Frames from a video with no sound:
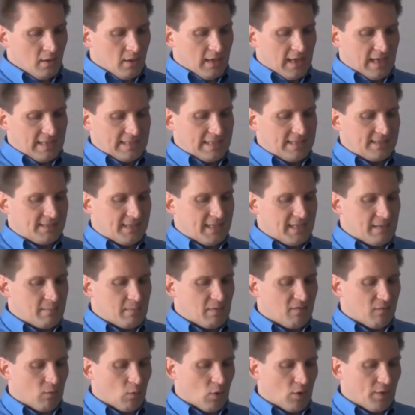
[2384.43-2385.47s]
As I stated
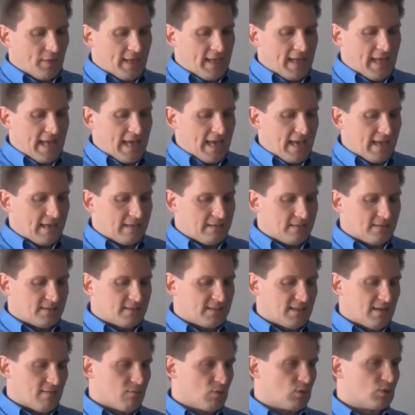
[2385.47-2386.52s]
before, they had
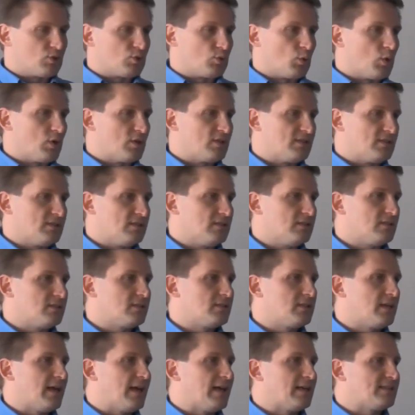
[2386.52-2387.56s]
several
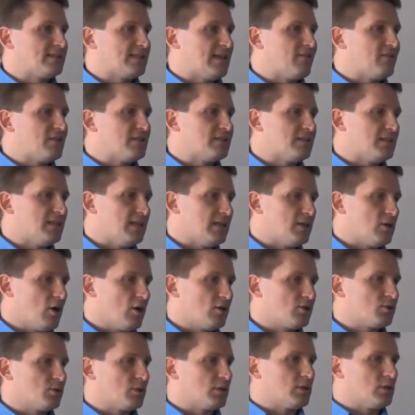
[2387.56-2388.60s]
sources. 17
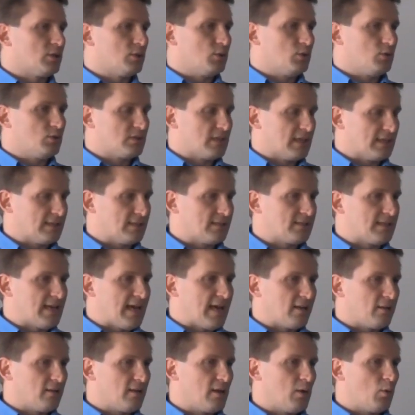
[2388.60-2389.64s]
also includes like the
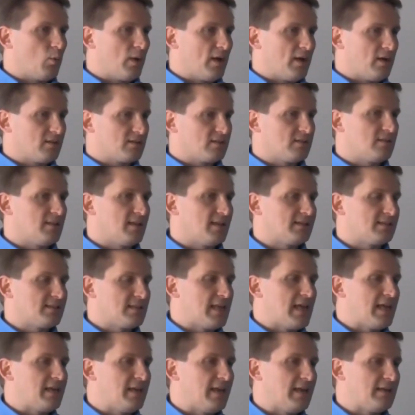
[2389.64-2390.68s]
satellite wells and things of
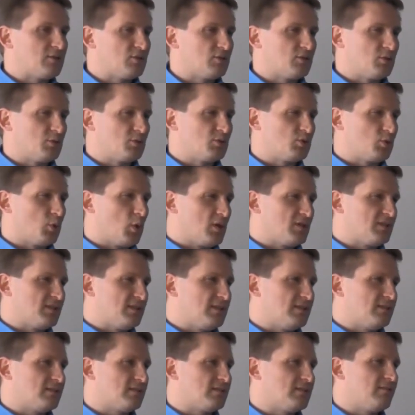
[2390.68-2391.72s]
that nature. So
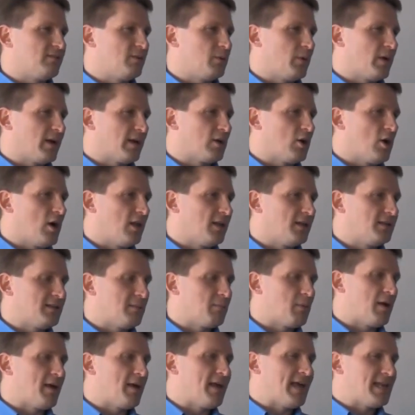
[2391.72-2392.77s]
sources, if you want to call it, they
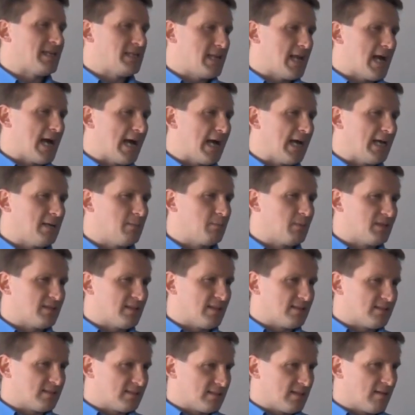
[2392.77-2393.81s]
probably had 9, but
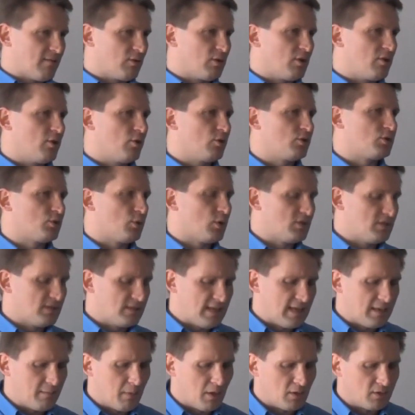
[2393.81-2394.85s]
then several of those sources
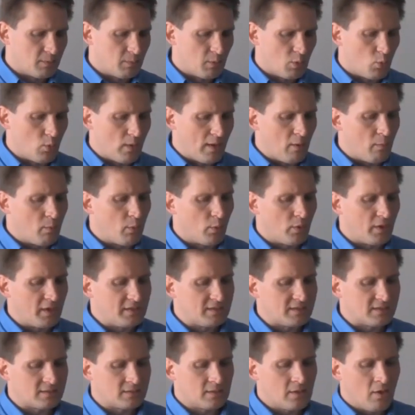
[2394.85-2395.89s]
had multiple well
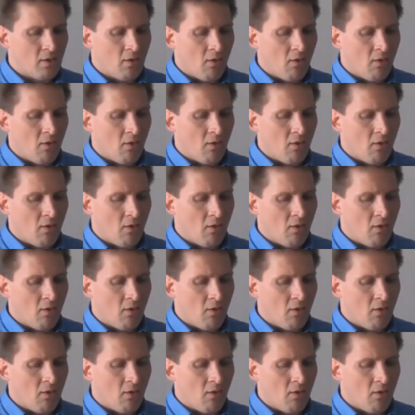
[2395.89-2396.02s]
points.